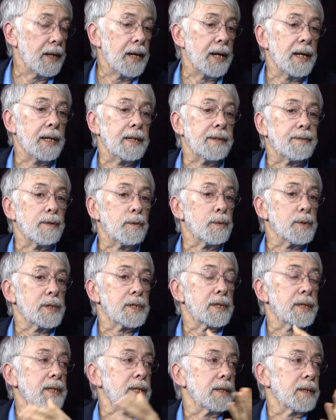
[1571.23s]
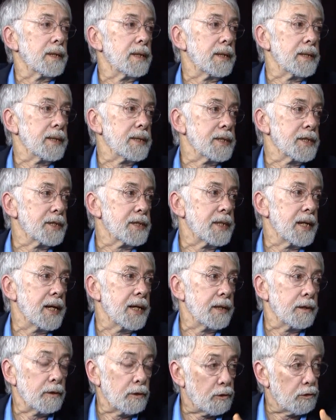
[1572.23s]
And if it was legalized
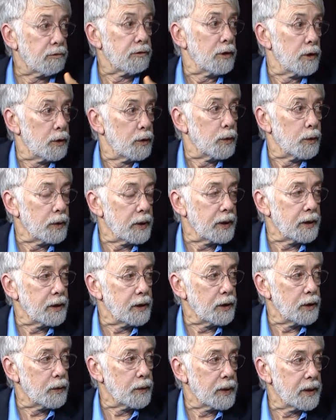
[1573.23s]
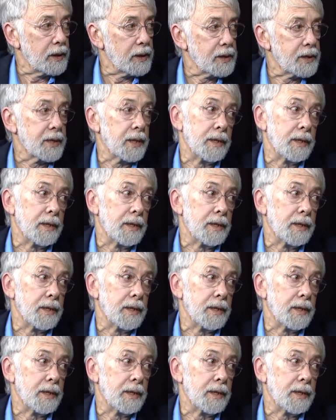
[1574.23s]
and grown in the U.S.